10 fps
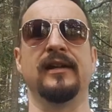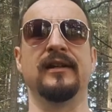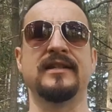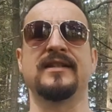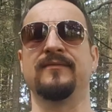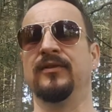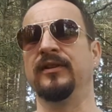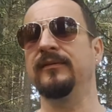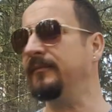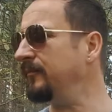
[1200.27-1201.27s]
less what
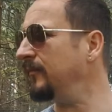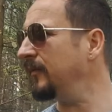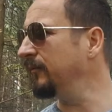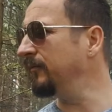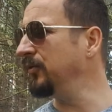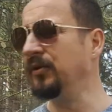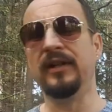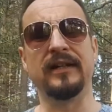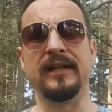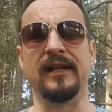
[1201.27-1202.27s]
you're
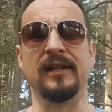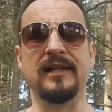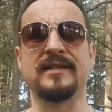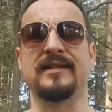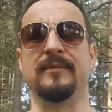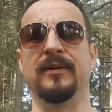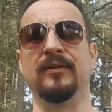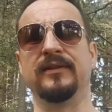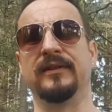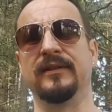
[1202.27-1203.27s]
gonna care less
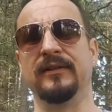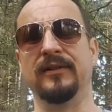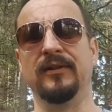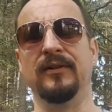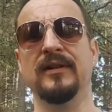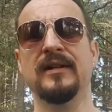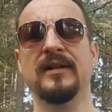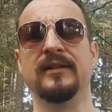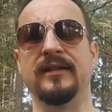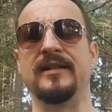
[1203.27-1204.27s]
about you know
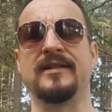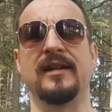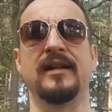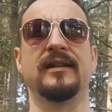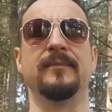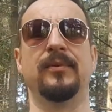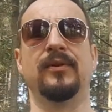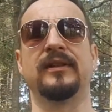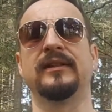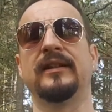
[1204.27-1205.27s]
things that are not
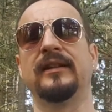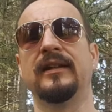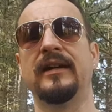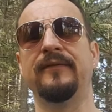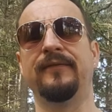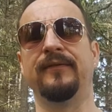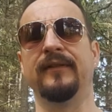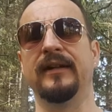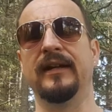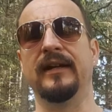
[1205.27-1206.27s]
important in life
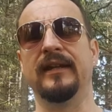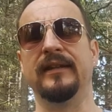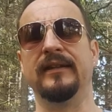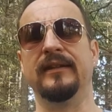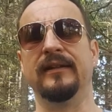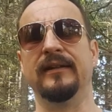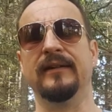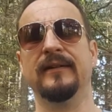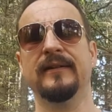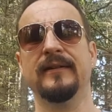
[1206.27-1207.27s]
and uh,
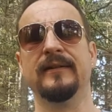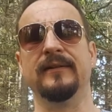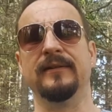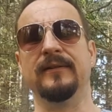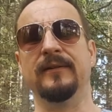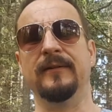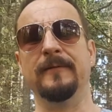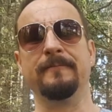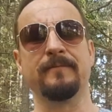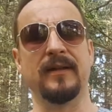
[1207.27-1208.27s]
you
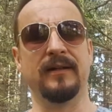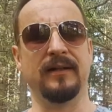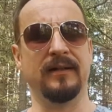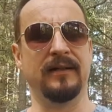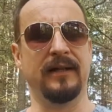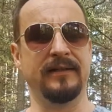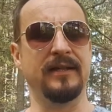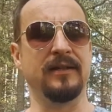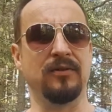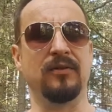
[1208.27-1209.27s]
know uh, I
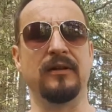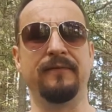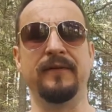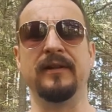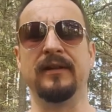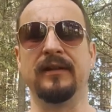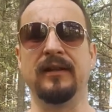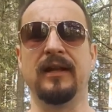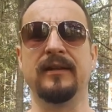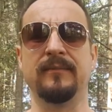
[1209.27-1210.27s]
think you're gonna feel a
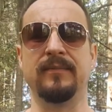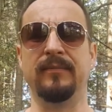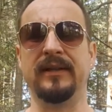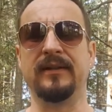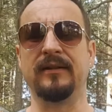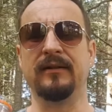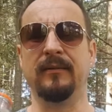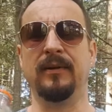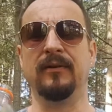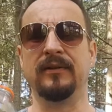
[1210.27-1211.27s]
lot better
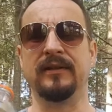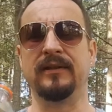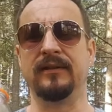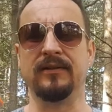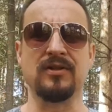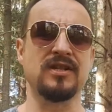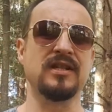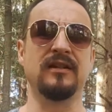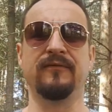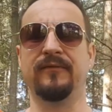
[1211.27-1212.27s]
about uh,
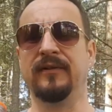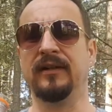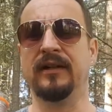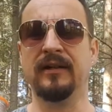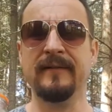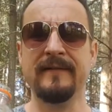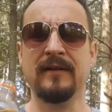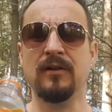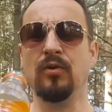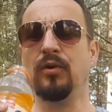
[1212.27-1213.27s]
yourself uh,
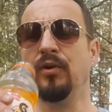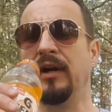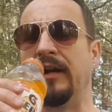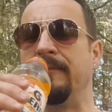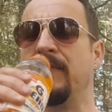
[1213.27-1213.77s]
who you are